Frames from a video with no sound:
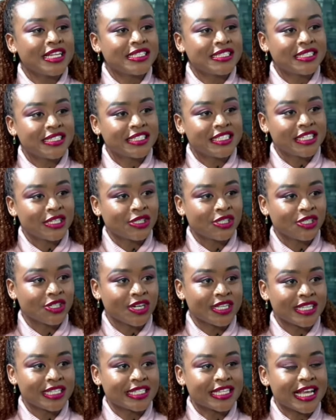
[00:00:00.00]

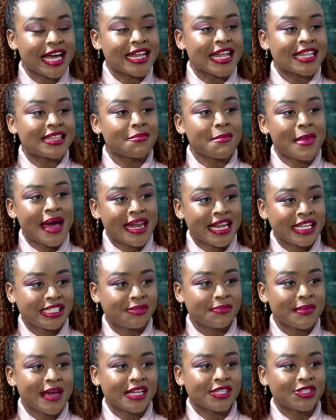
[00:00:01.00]
institutions under the
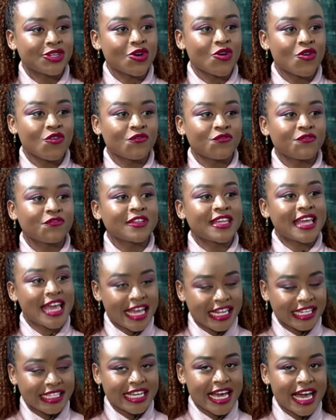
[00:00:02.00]
management of
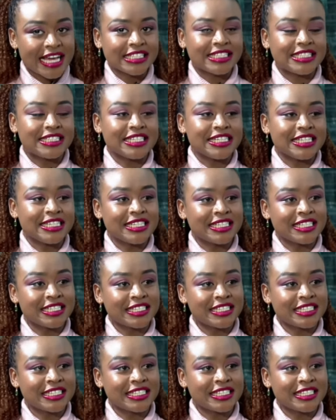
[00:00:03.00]
KDIC?